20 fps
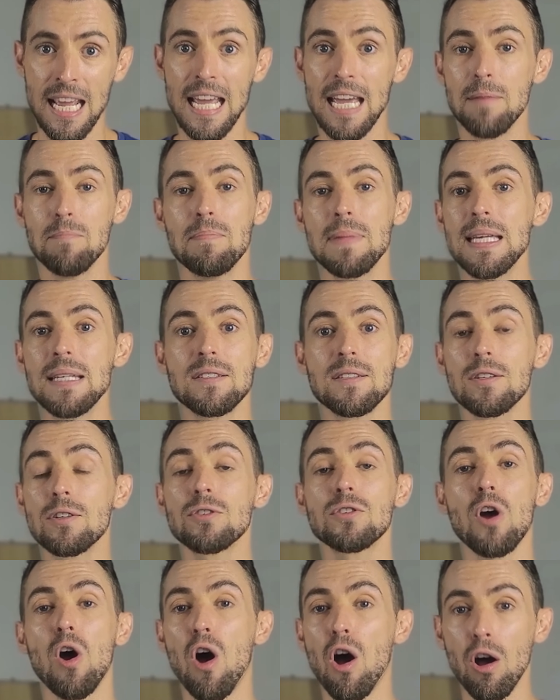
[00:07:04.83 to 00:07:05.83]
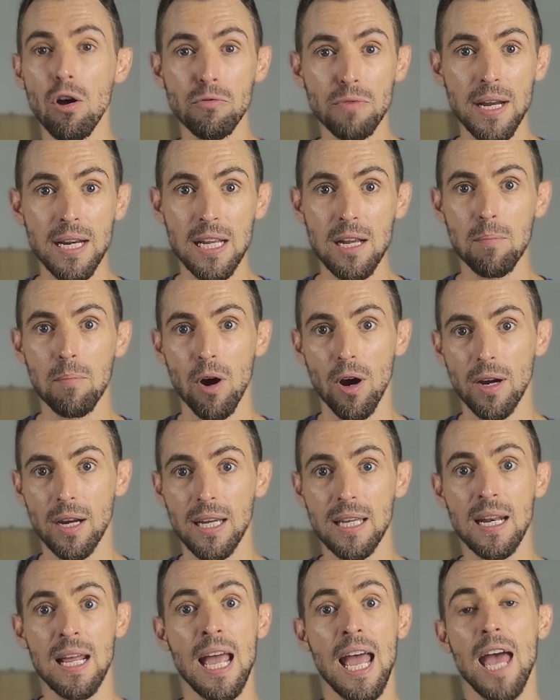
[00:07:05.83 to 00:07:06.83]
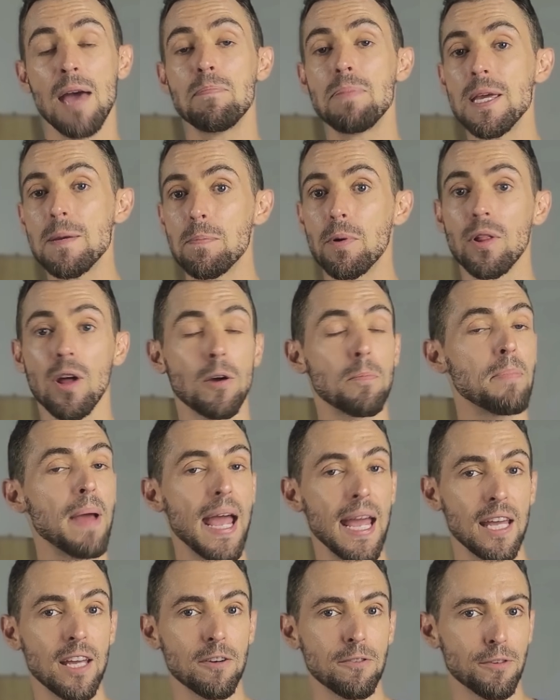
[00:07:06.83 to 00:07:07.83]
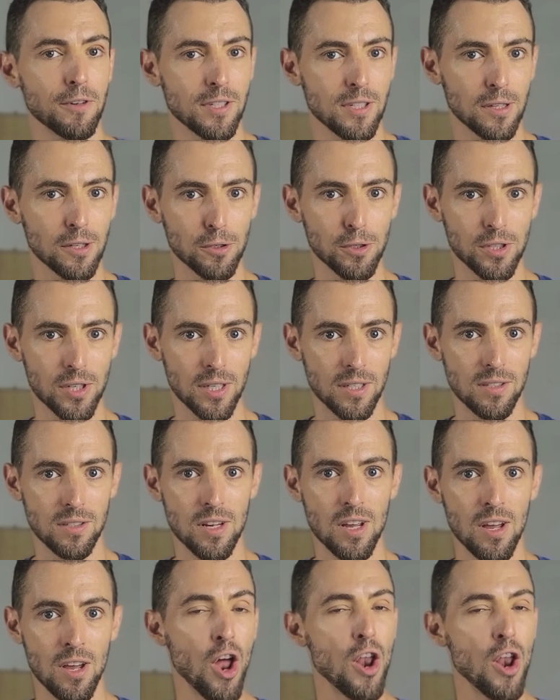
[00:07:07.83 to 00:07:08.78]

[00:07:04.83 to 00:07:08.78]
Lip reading: It means there's already a market and people are paying for solutions.